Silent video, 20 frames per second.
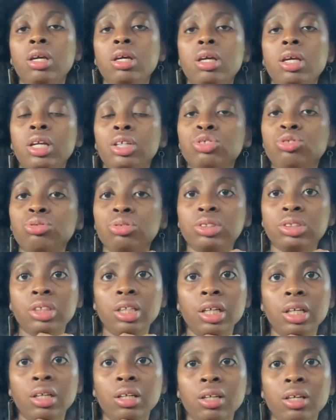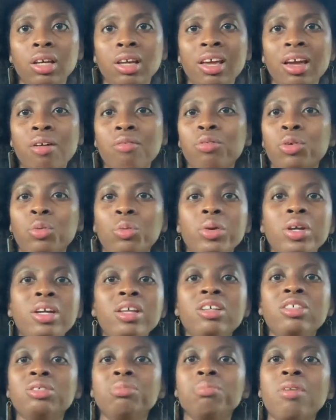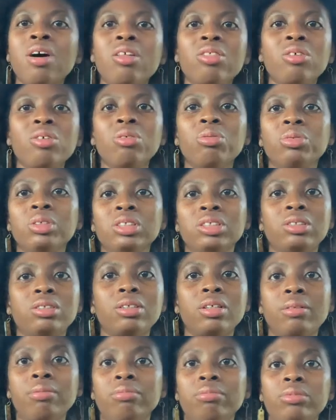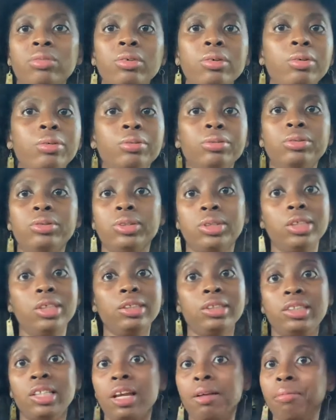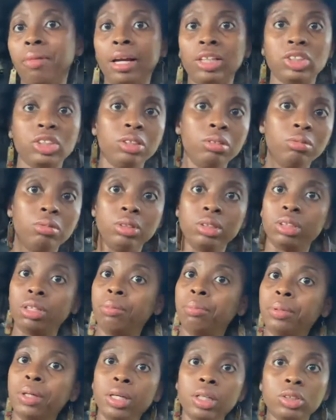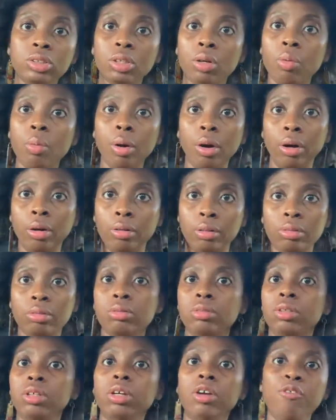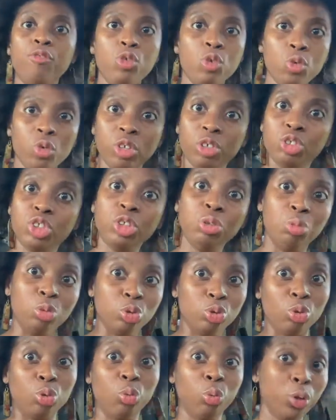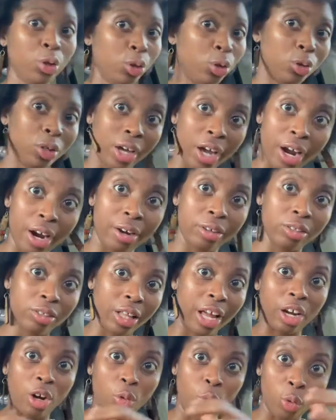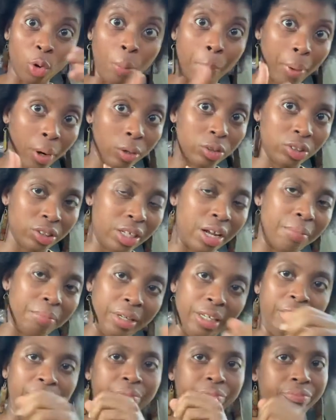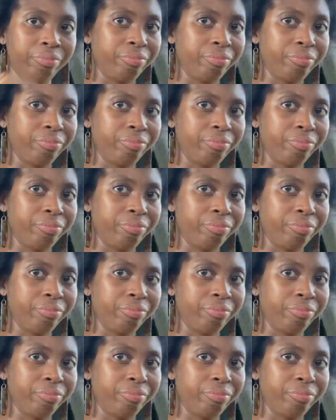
interesting. Farina's mother was, she seemed like she was a piece of work. If she was a real person,